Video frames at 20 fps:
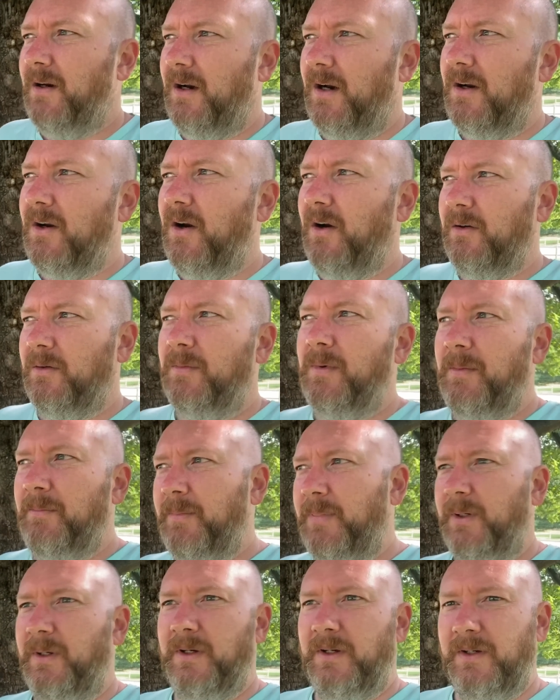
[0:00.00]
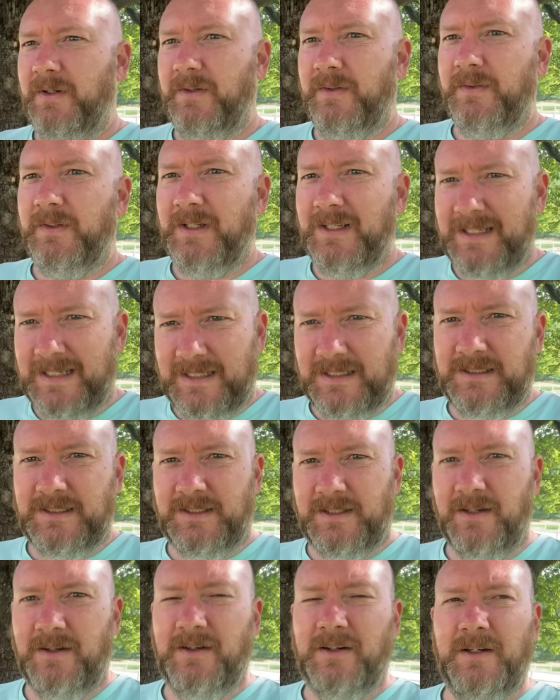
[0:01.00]
I can't remember the
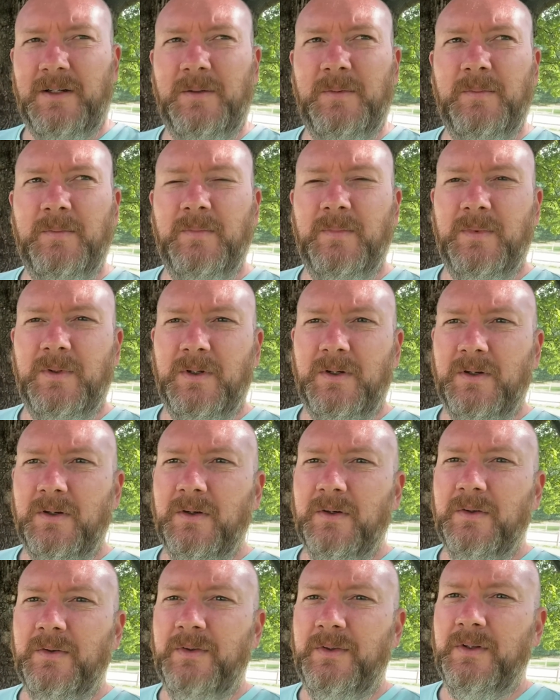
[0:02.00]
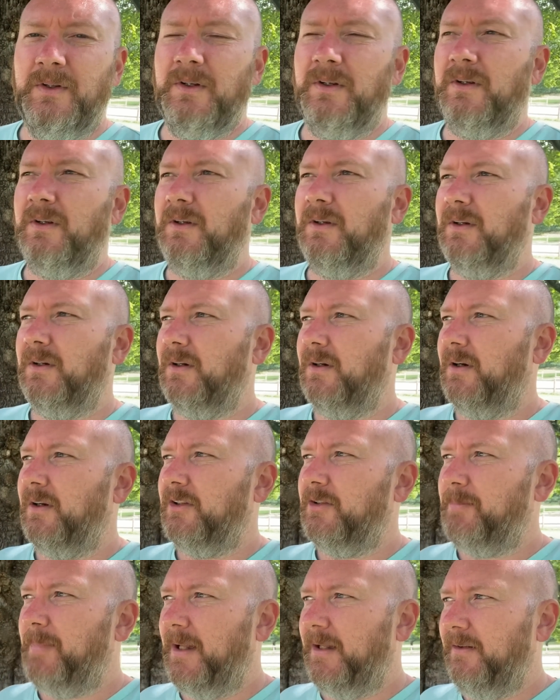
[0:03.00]
last time that I
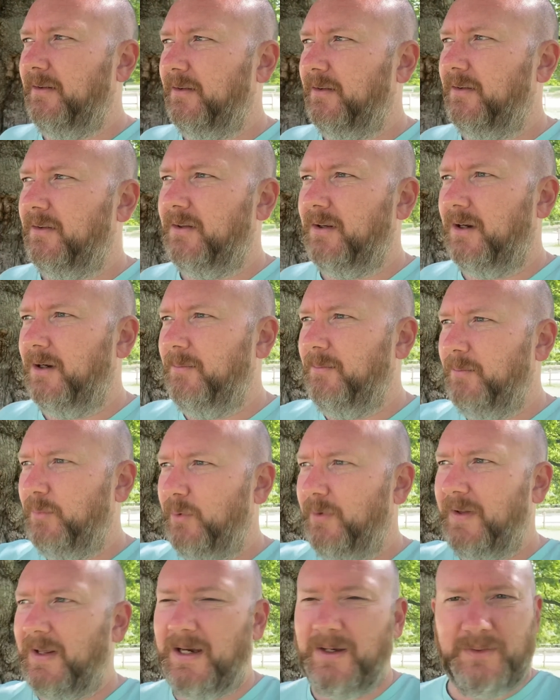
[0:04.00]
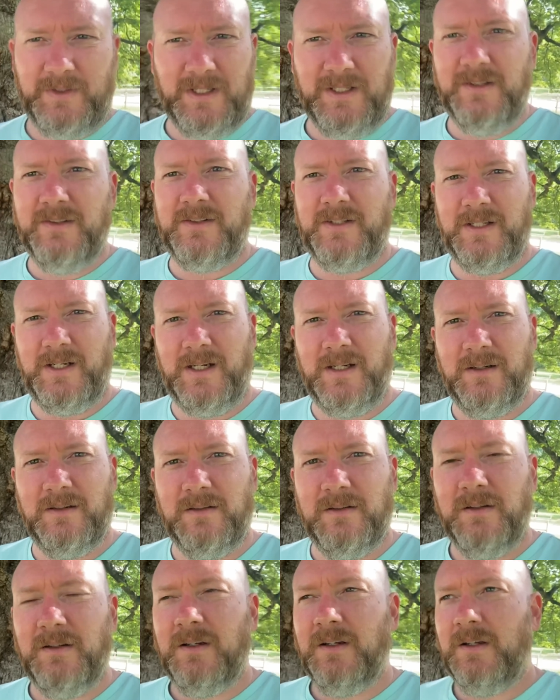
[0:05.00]
spent time without the internet,
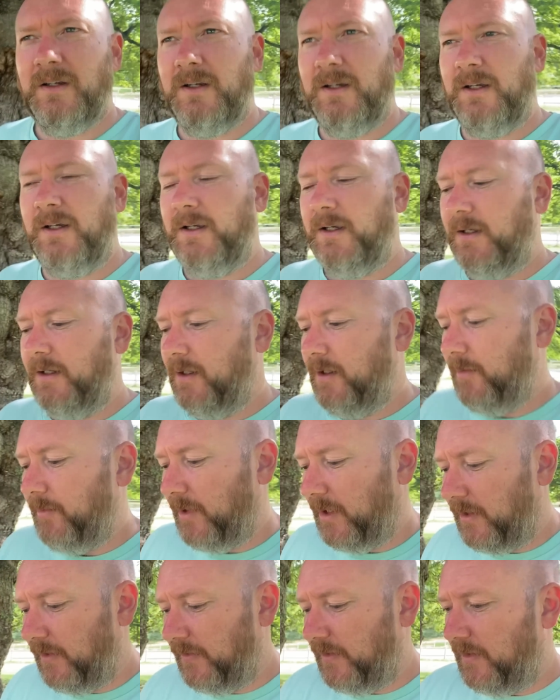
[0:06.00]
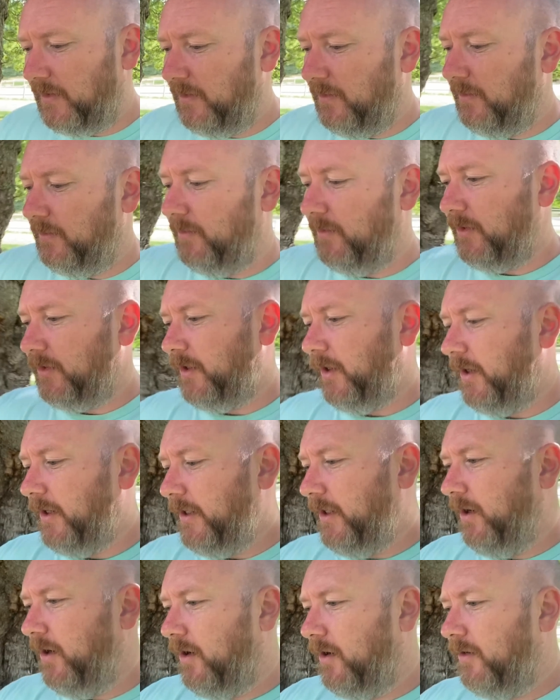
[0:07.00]
because
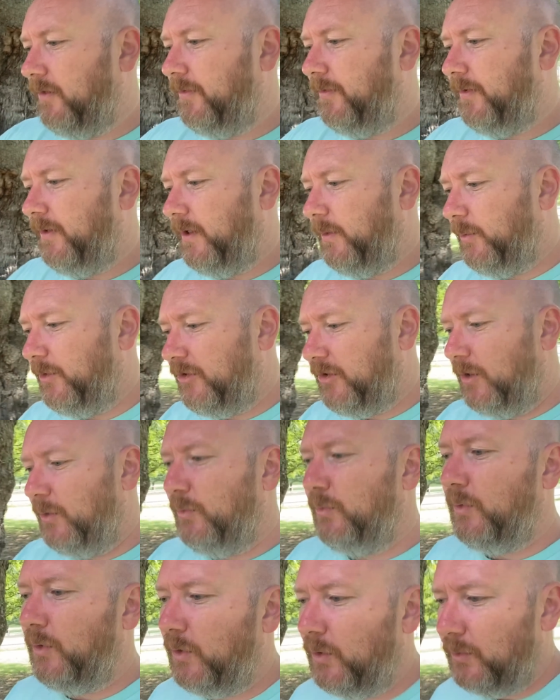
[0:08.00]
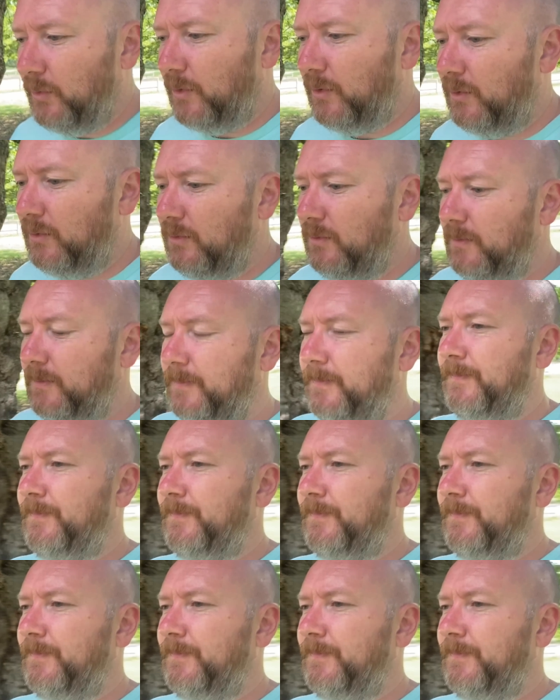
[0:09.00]
starting off it was so rural.